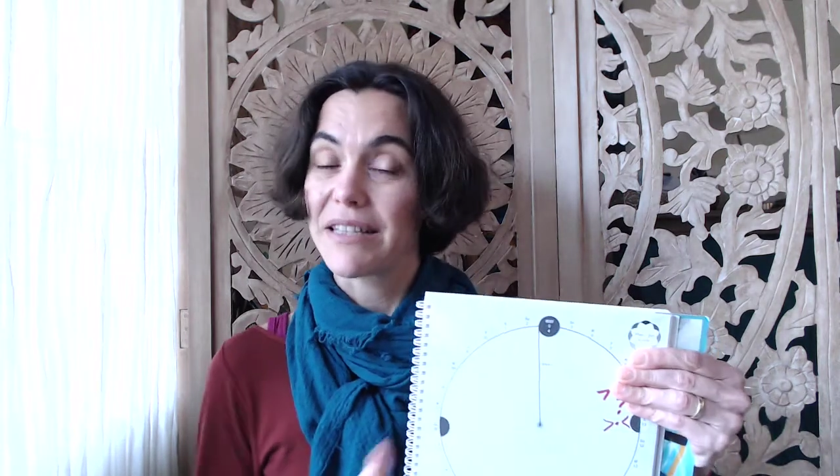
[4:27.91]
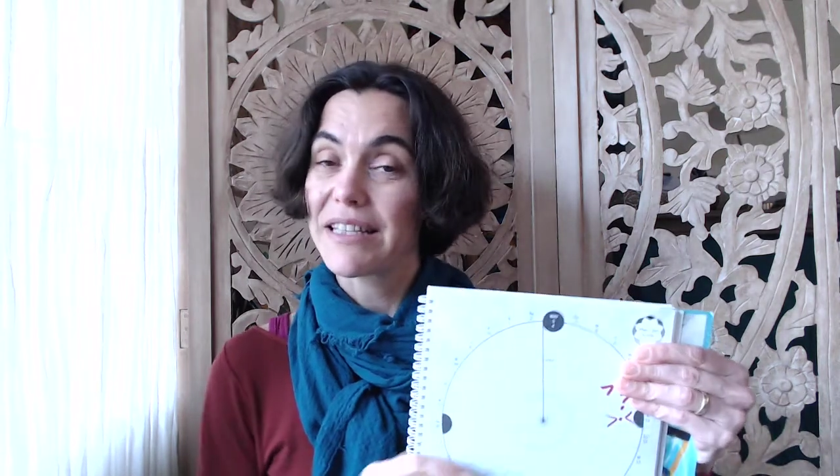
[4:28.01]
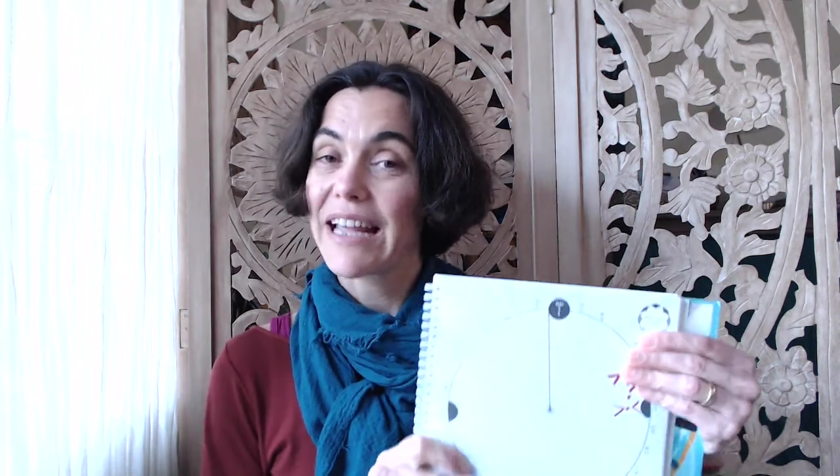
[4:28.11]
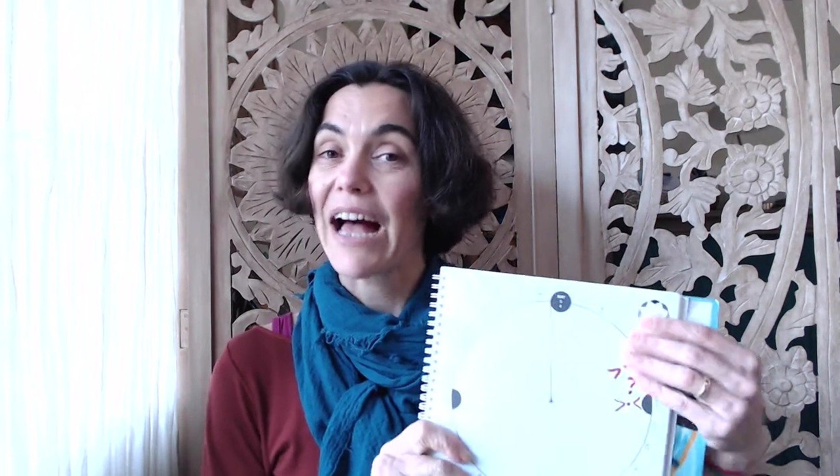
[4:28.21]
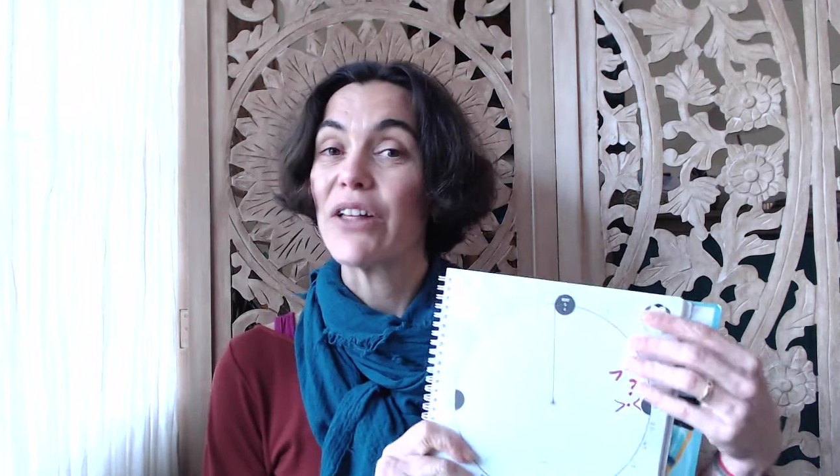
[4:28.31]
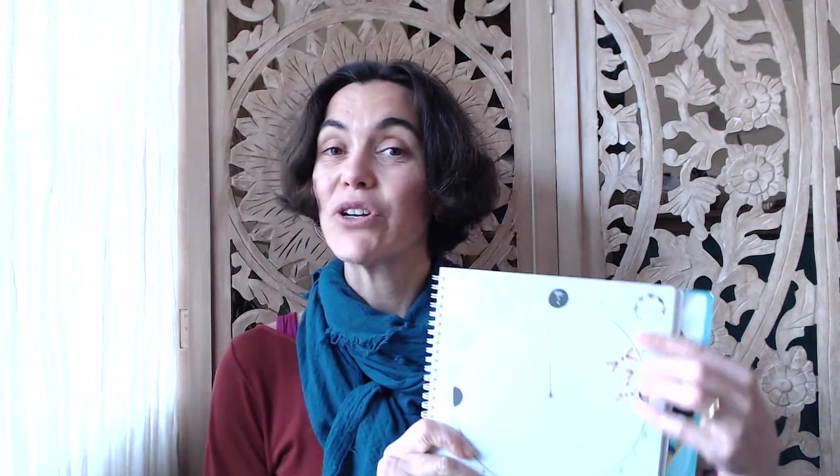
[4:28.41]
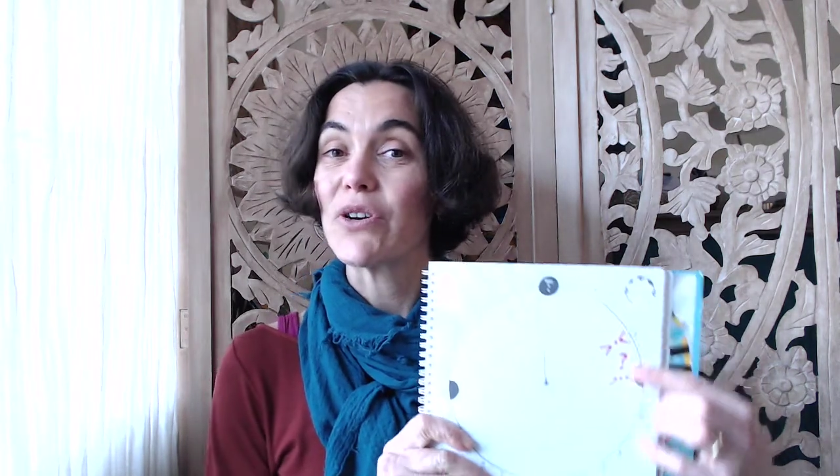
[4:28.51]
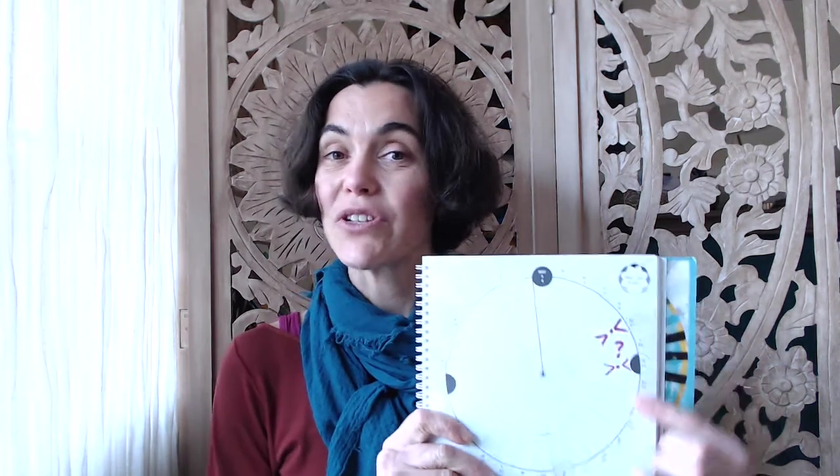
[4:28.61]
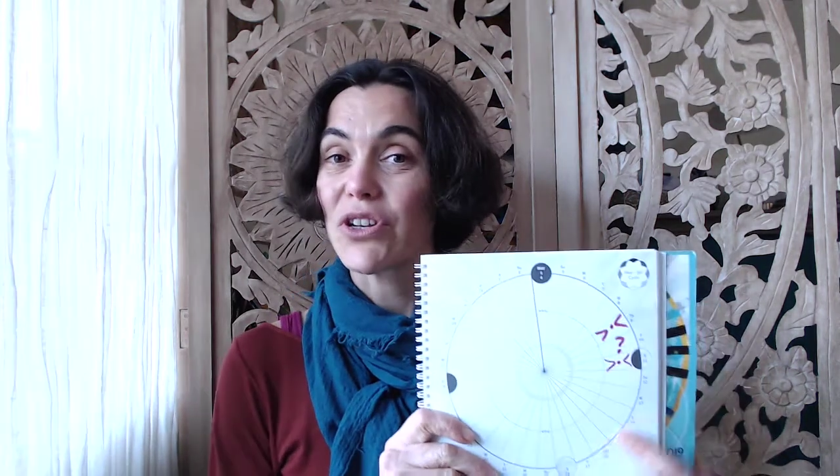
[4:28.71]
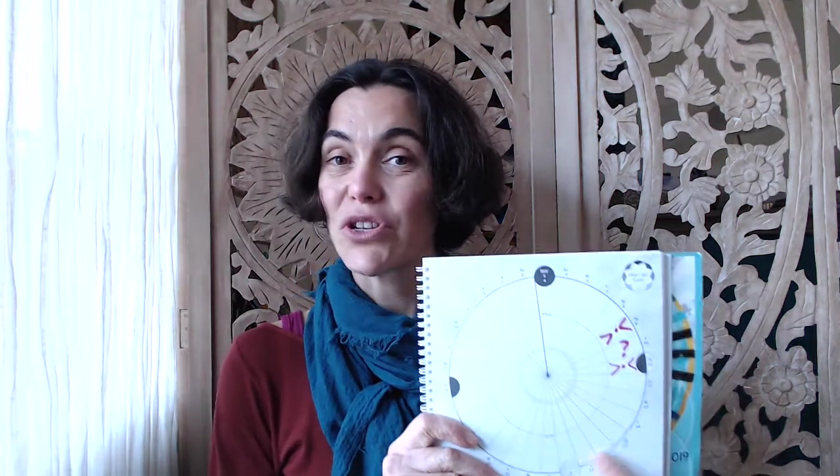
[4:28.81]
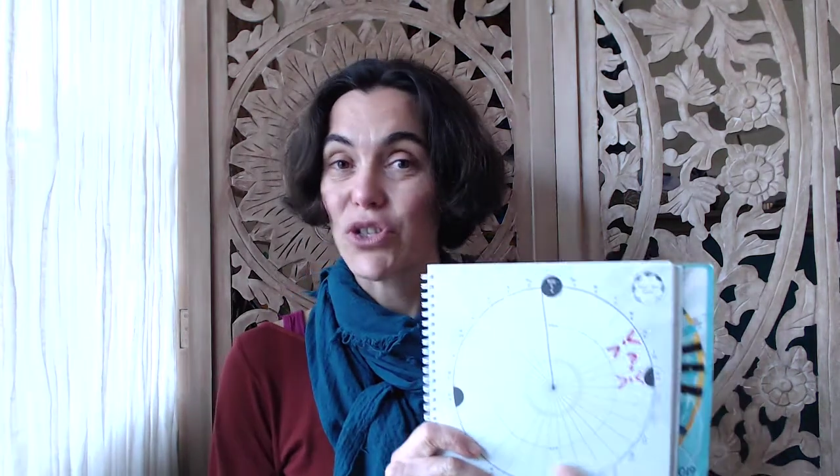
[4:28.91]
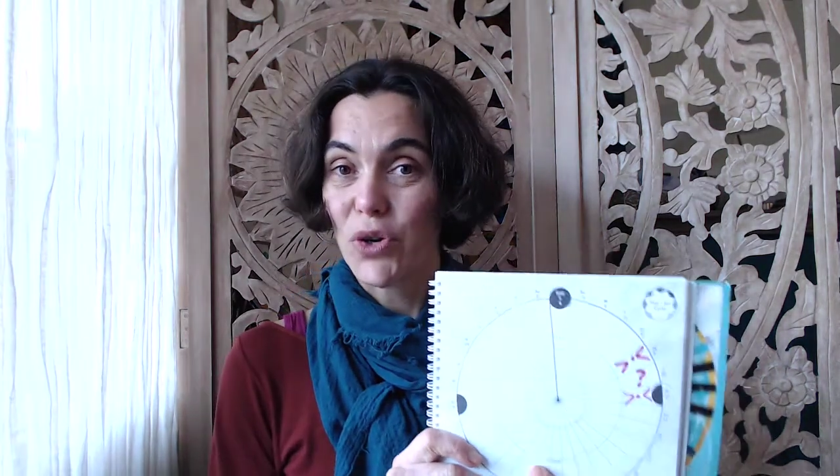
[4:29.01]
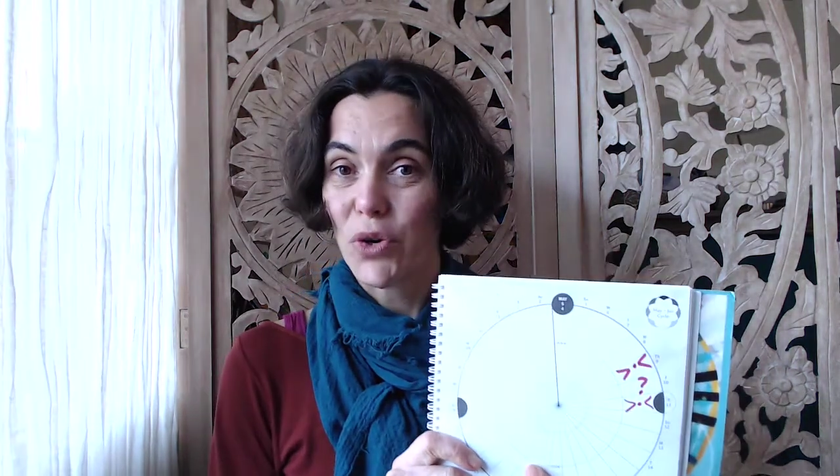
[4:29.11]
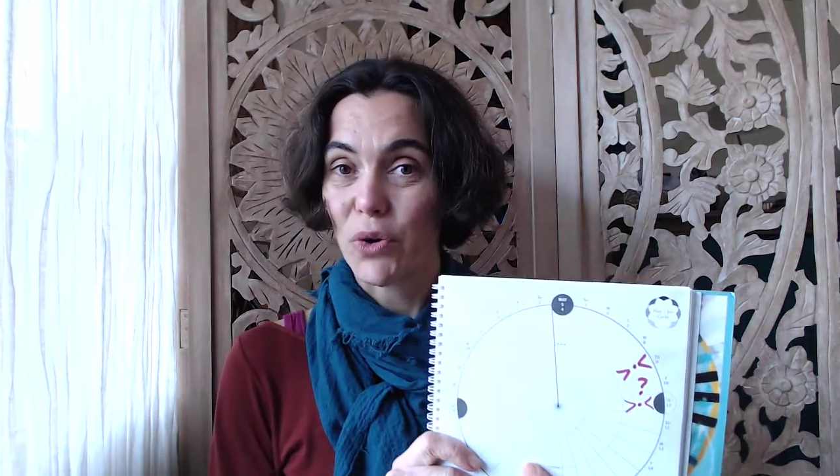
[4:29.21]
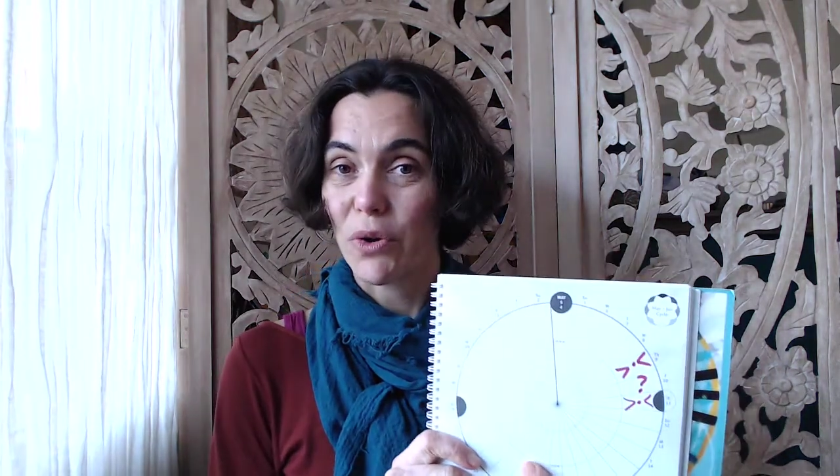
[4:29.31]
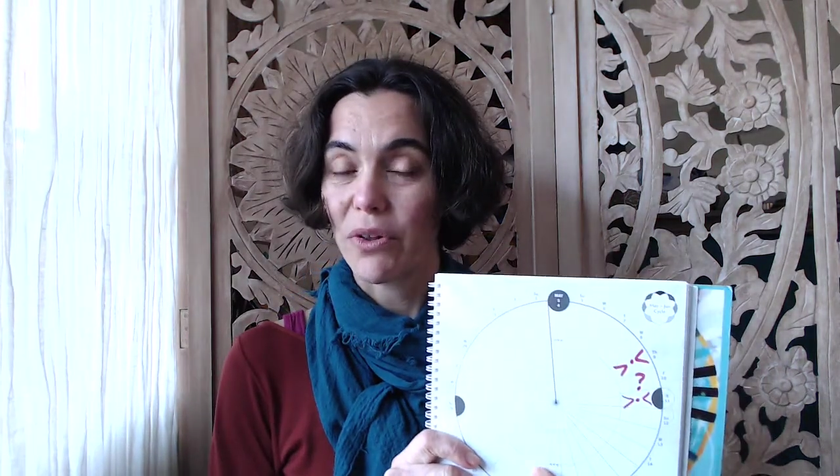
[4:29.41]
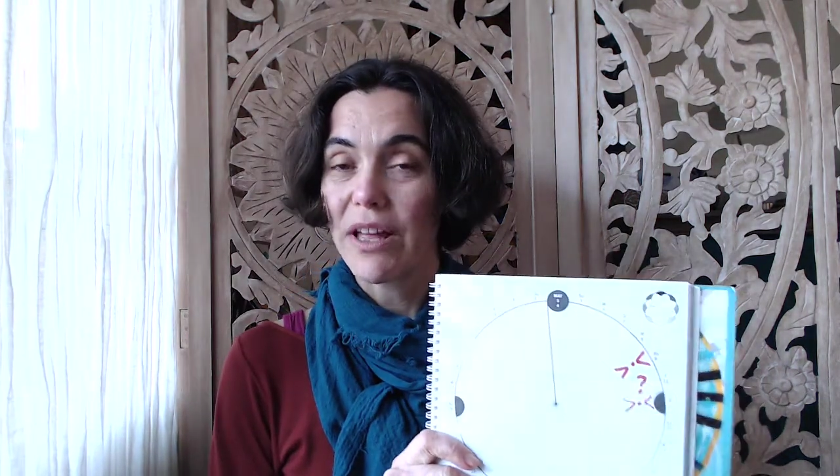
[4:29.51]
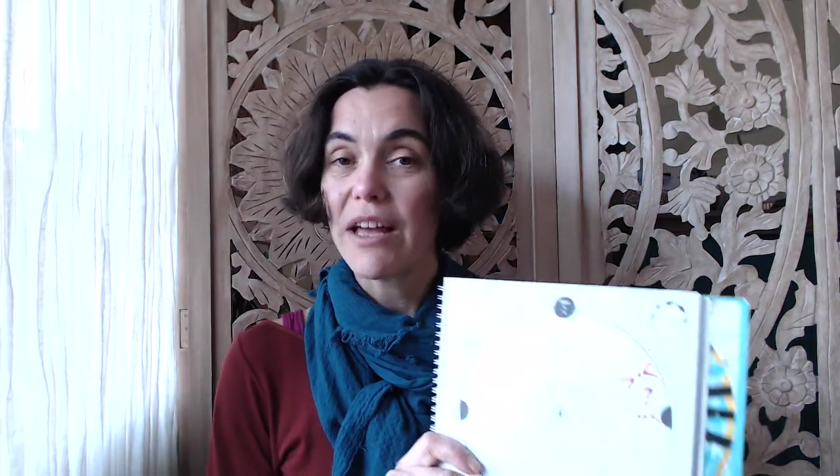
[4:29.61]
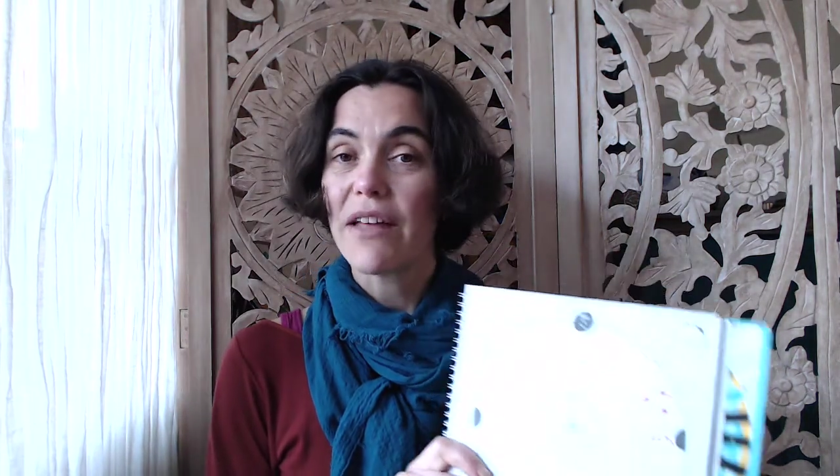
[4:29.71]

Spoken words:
this calendar is a circle,